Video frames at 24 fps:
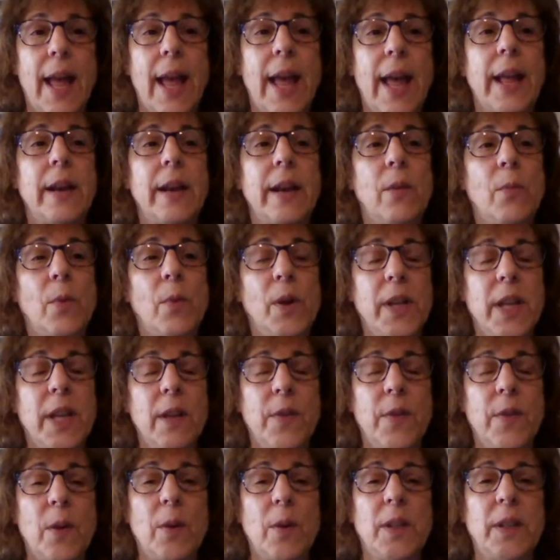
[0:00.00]
and it will
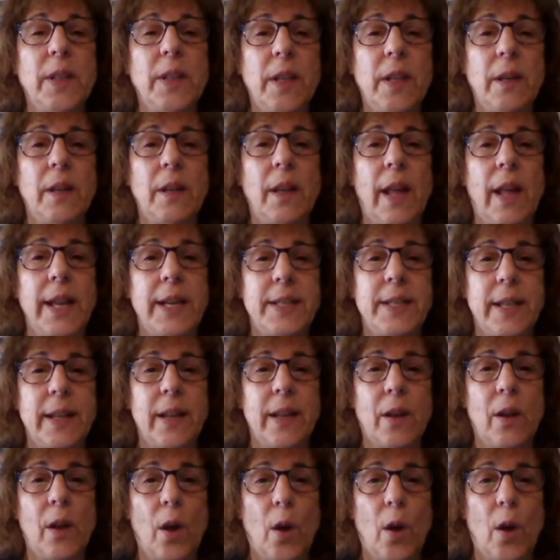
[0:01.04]
give you a little idea,